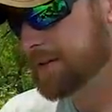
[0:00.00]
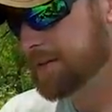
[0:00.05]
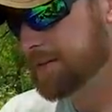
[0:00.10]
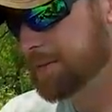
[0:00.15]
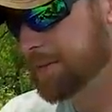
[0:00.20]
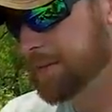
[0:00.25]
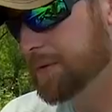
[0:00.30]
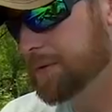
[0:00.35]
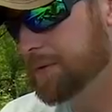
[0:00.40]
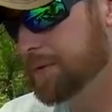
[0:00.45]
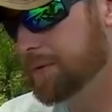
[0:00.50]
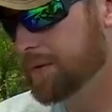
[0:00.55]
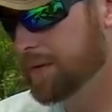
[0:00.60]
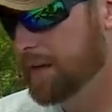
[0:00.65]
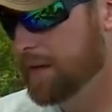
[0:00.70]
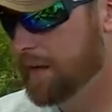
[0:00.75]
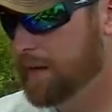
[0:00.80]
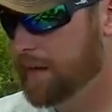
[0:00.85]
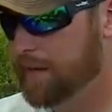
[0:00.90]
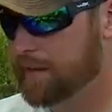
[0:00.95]
smooth.
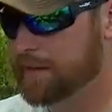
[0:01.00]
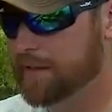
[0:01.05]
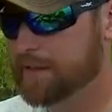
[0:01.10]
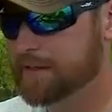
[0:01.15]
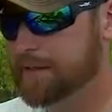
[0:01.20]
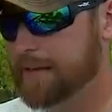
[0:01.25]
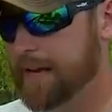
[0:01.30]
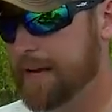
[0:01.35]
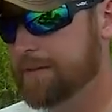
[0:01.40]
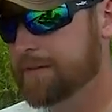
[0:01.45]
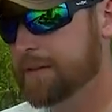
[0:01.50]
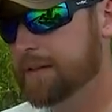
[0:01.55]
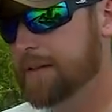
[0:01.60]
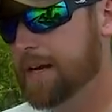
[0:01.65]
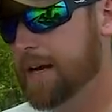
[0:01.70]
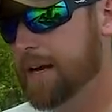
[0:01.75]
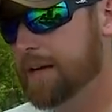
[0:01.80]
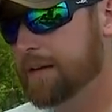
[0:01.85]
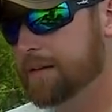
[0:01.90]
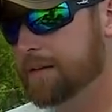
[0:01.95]
It doesn't have a
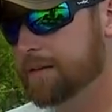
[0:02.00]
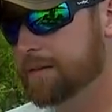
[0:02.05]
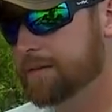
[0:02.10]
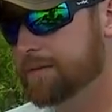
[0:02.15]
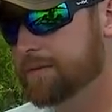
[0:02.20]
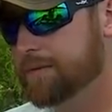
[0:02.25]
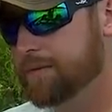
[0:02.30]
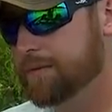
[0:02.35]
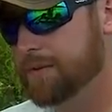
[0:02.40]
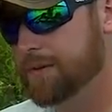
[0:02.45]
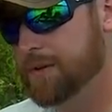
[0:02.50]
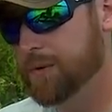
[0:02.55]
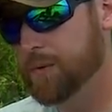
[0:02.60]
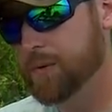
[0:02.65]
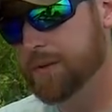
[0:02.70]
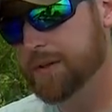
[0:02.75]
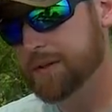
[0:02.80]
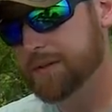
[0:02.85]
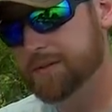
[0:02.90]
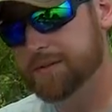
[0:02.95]
lot of
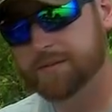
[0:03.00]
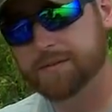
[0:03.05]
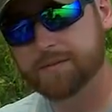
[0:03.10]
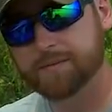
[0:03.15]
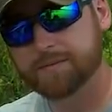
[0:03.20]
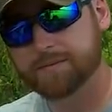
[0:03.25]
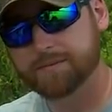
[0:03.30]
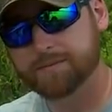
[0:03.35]
noise,